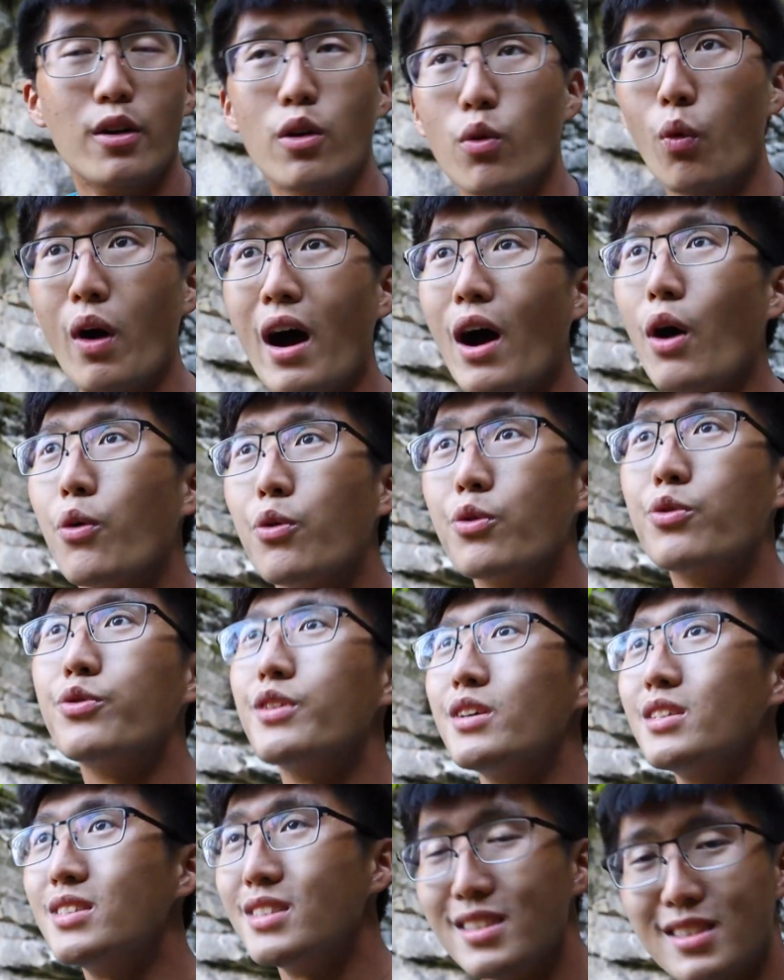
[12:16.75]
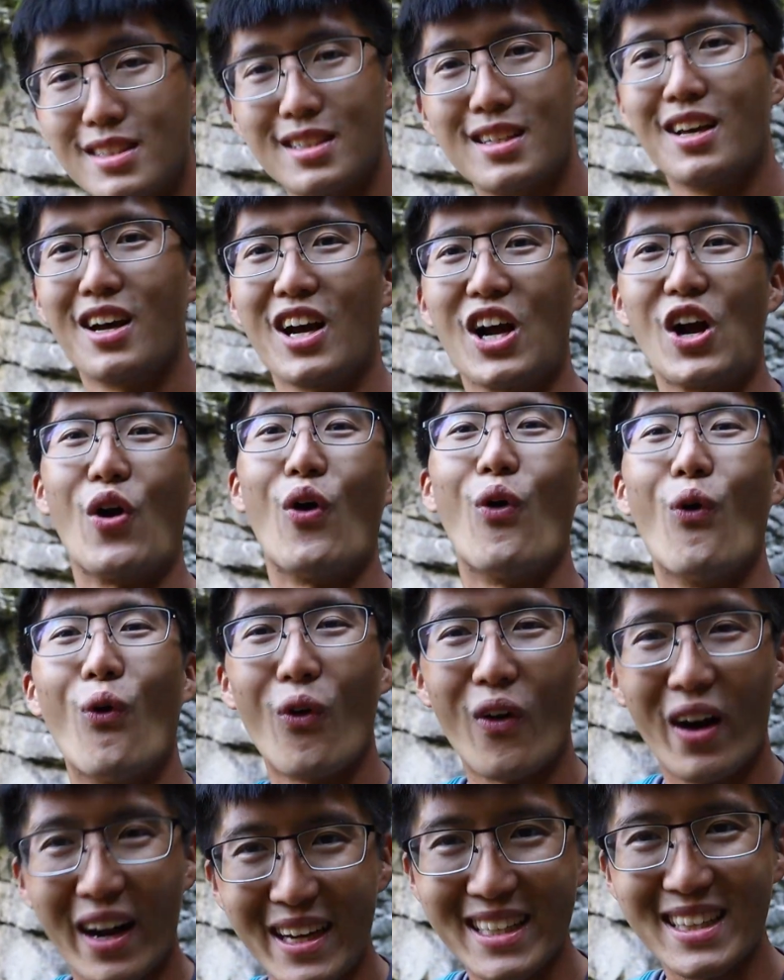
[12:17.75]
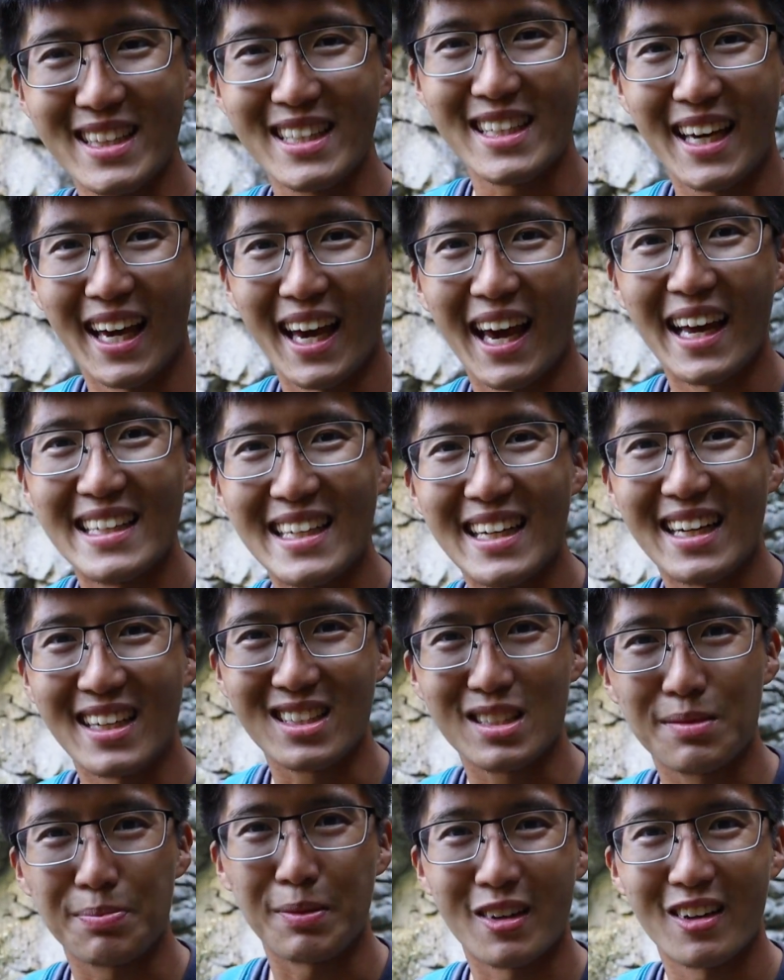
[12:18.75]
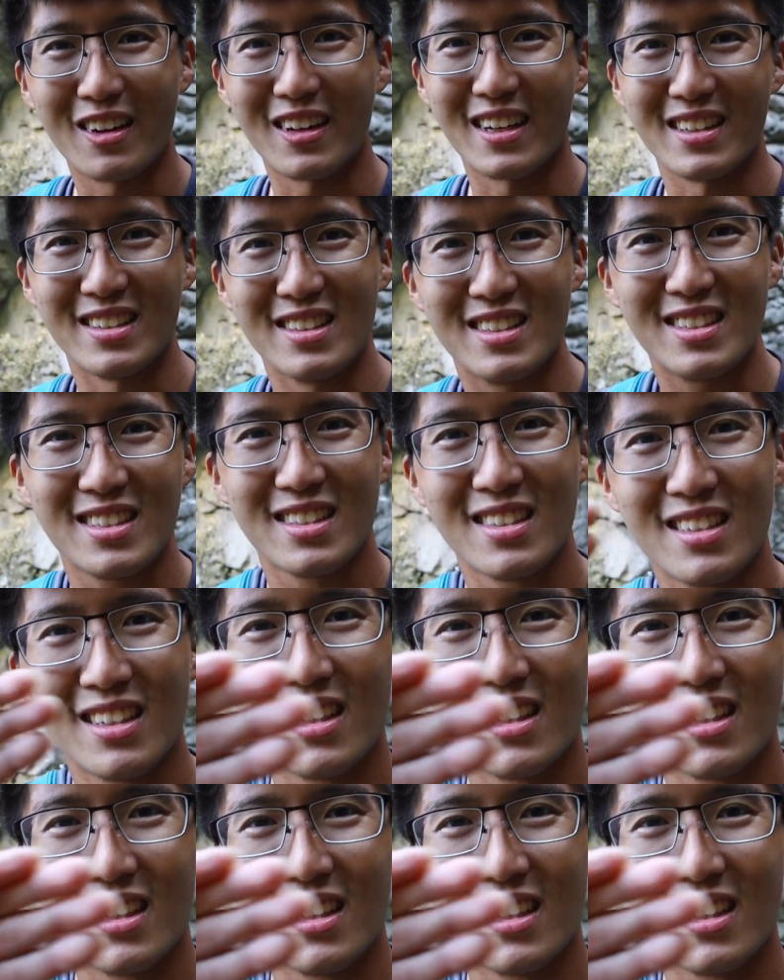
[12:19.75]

Wow, this is quite the canyon experience.